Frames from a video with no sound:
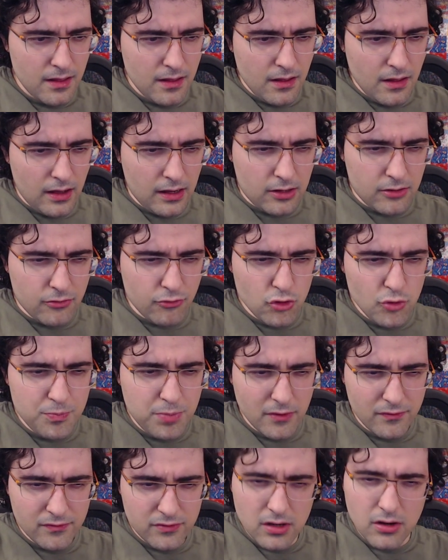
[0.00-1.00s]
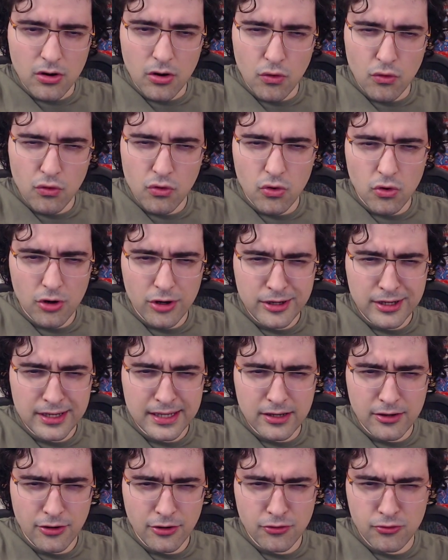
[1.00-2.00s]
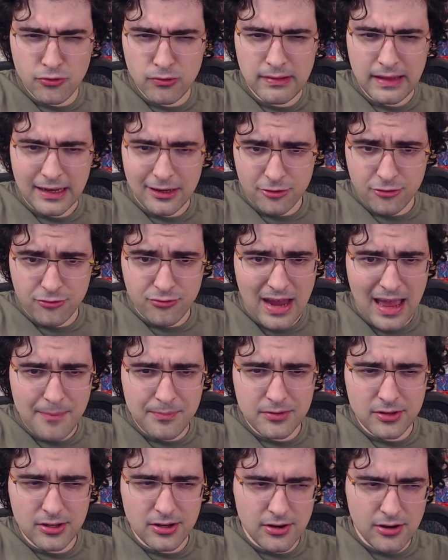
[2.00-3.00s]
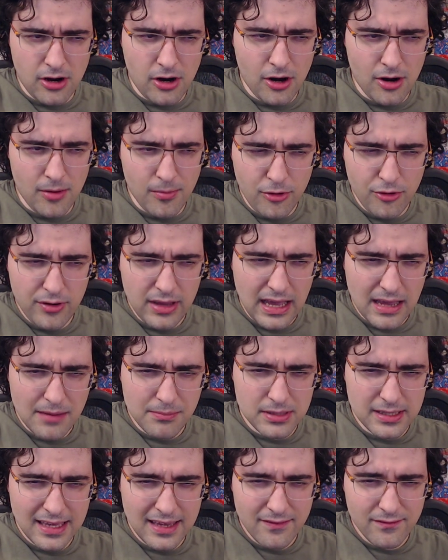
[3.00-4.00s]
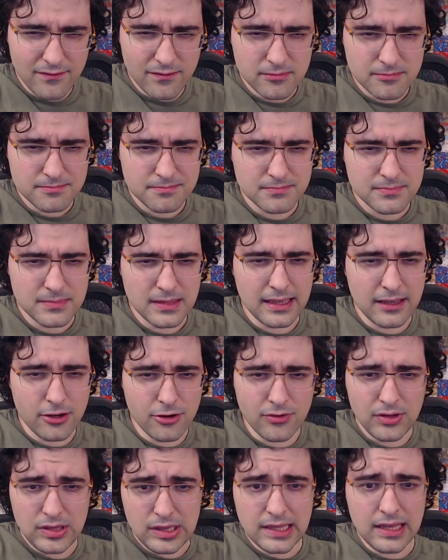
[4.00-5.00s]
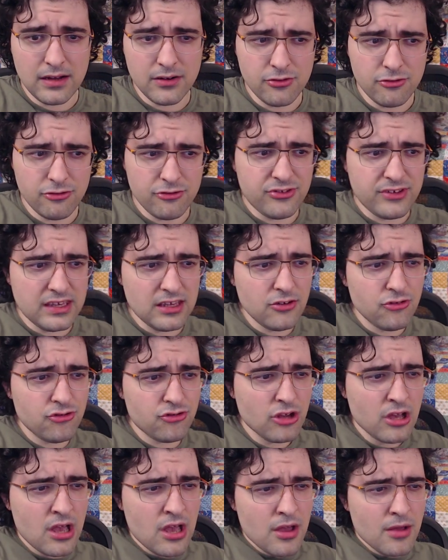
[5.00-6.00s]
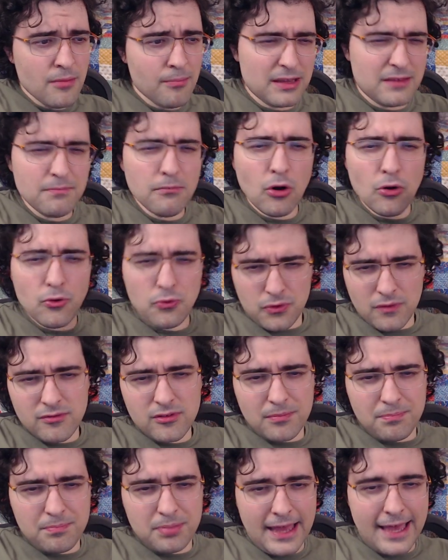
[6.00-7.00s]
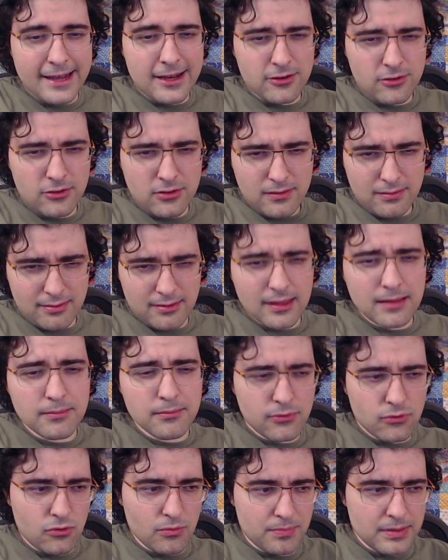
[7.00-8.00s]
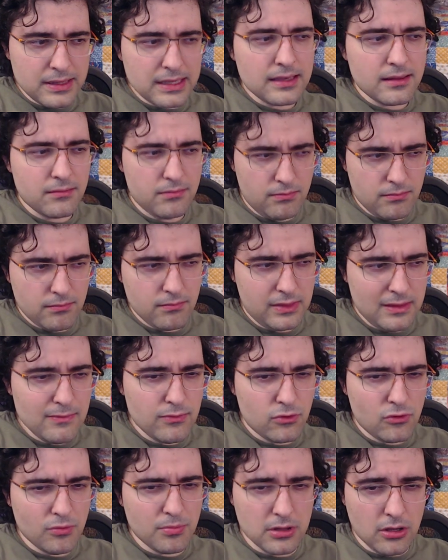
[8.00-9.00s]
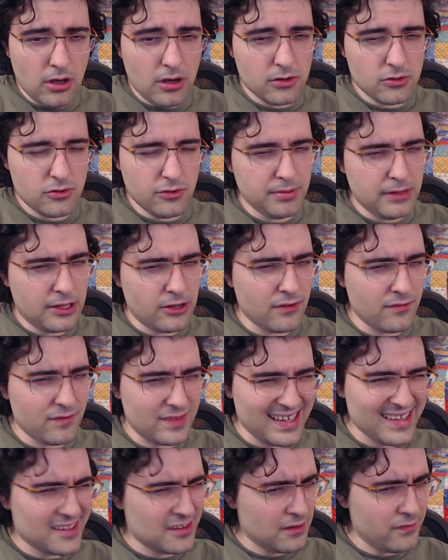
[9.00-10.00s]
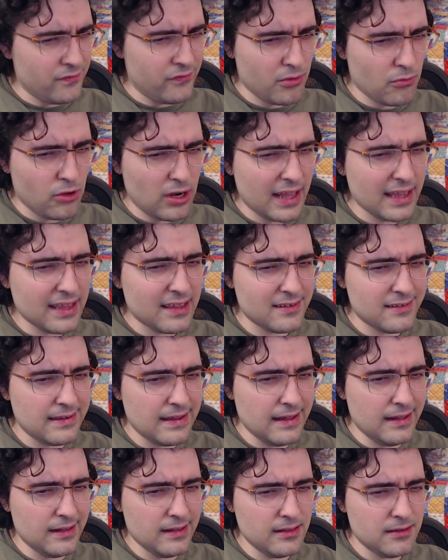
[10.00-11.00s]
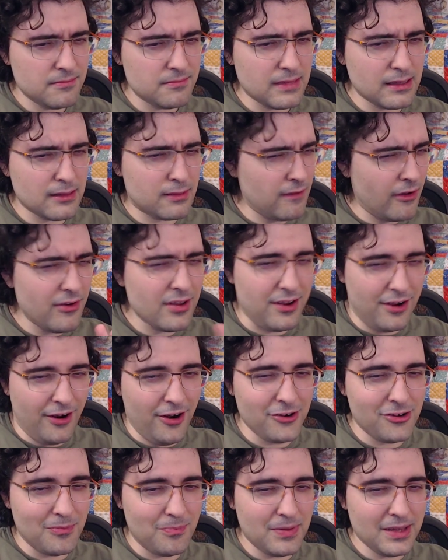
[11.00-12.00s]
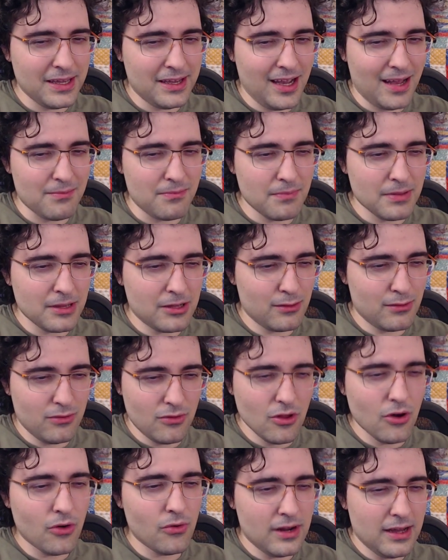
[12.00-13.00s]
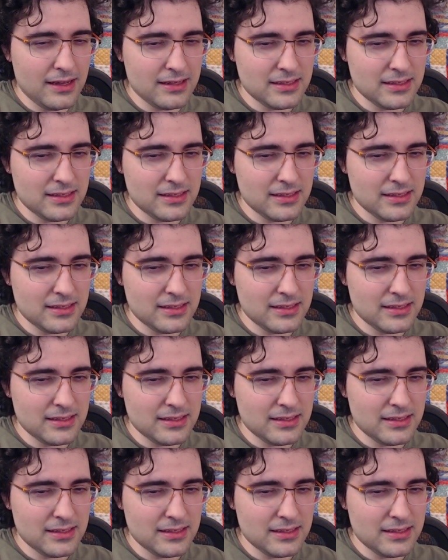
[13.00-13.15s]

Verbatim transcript: a group of the cohort here who's like trapped in an armory, I believe, like currently under siege. But most of the planet seems to be seems to belong to Blood of Eden, from what I can tell. It's very hard to pick up because Nona